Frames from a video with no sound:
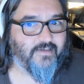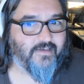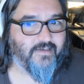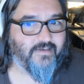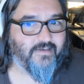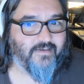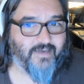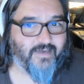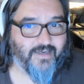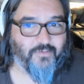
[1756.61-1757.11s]

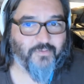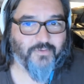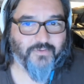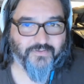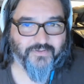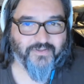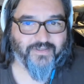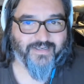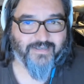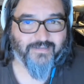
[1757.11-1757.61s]
And I
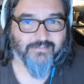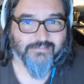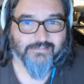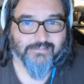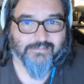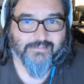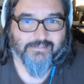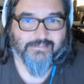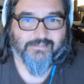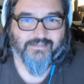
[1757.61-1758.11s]
will
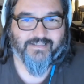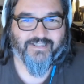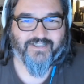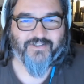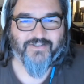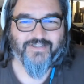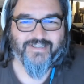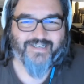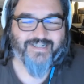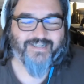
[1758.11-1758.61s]

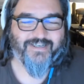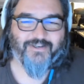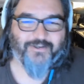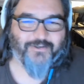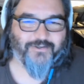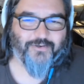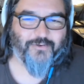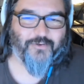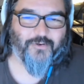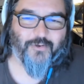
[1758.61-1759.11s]
say,
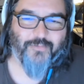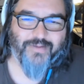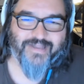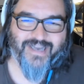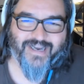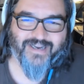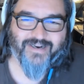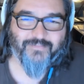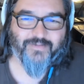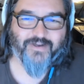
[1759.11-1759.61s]
no, don't call me
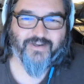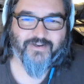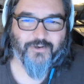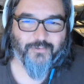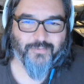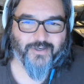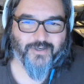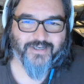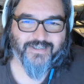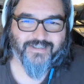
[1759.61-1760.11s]
that. I'm not
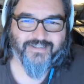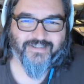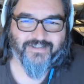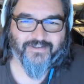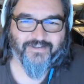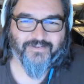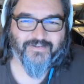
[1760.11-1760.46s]
your boss,